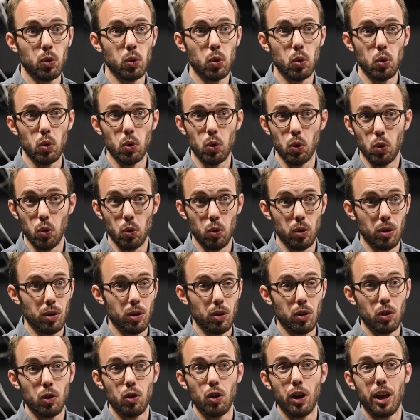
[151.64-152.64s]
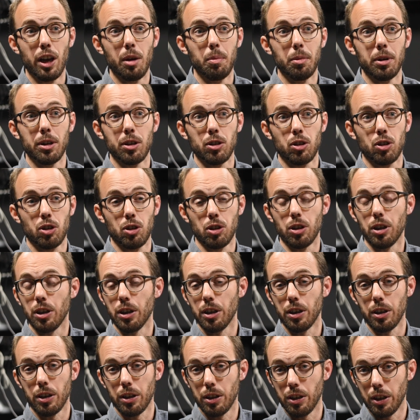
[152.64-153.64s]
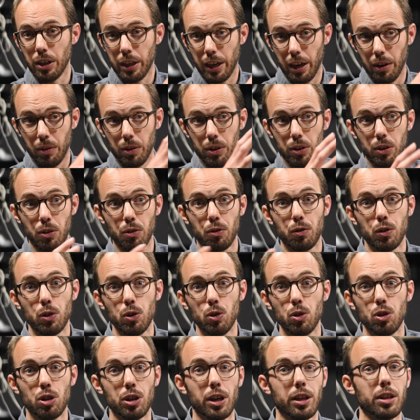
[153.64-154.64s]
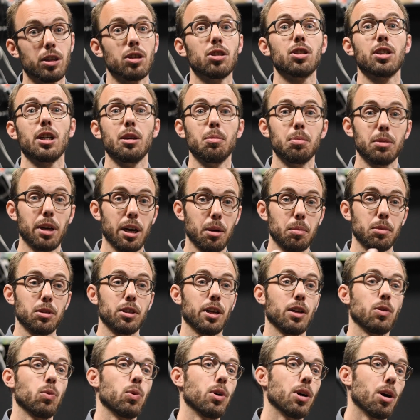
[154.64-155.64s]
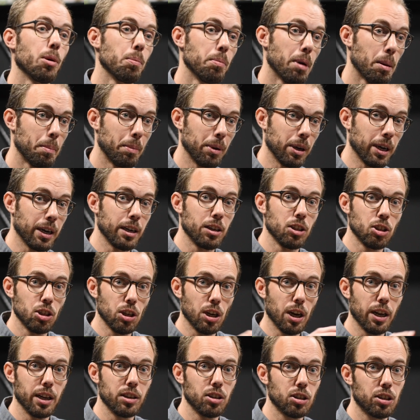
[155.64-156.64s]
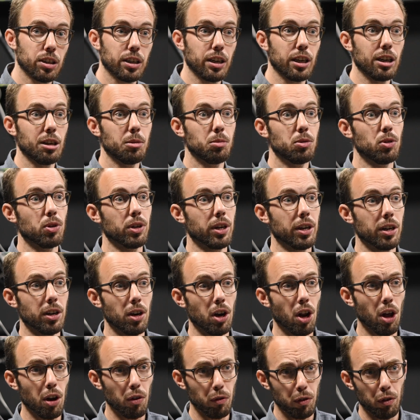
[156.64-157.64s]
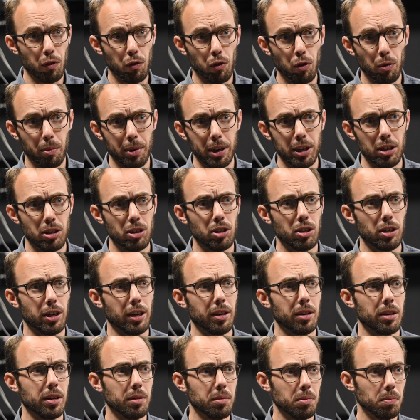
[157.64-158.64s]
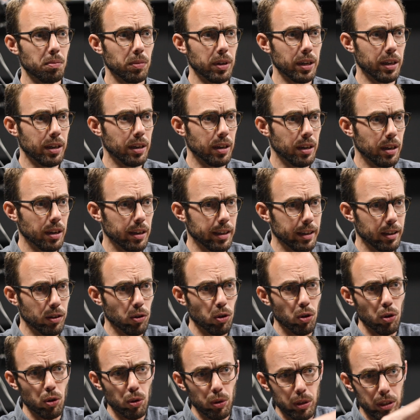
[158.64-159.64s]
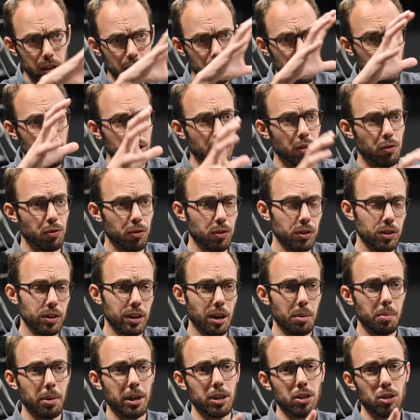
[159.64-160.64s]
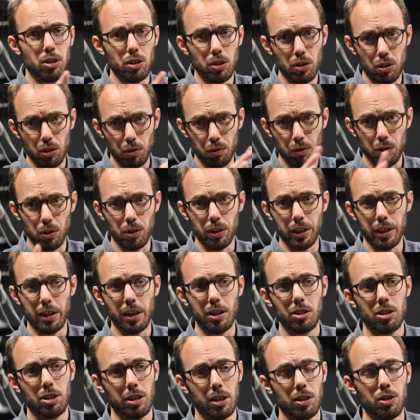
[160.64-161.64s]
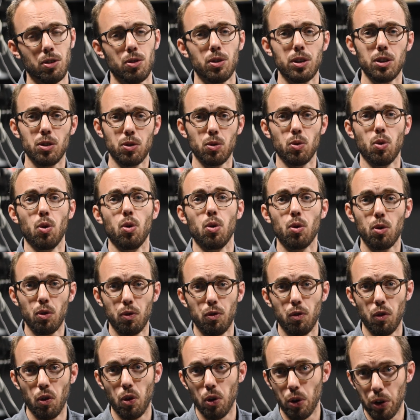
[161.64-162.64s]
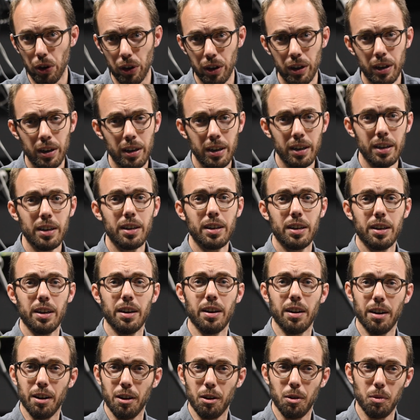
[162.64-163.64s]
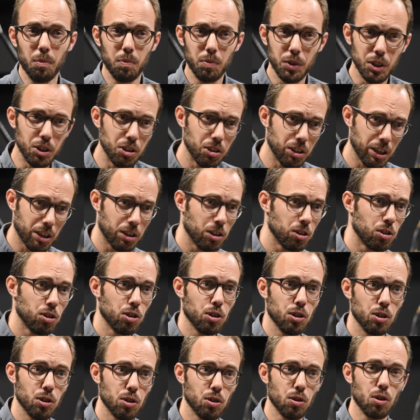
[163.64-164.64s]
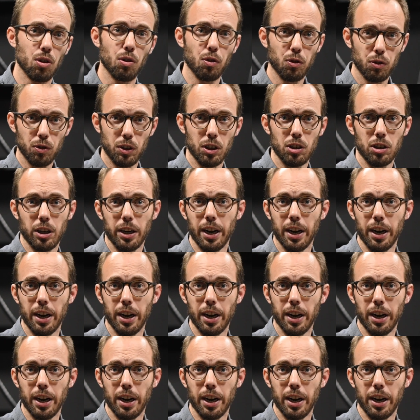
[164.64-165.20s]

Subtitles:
to, image the carrier diffusion at the same time as that we are mapping energy landscapes. You get a lot of information, and in all these different dimensions of your data set, you need to look for these signatures of this